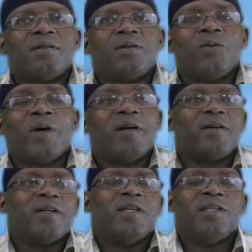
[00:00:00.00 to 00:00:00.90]
Where?
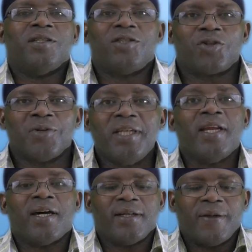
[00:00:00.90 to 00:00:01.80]
In
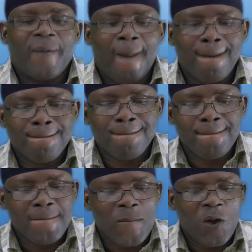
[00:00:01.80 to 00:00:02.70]
Trinidad.
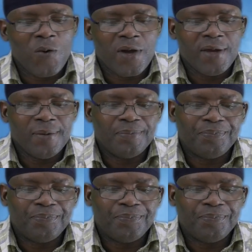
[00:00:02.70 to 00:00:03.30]
Okay?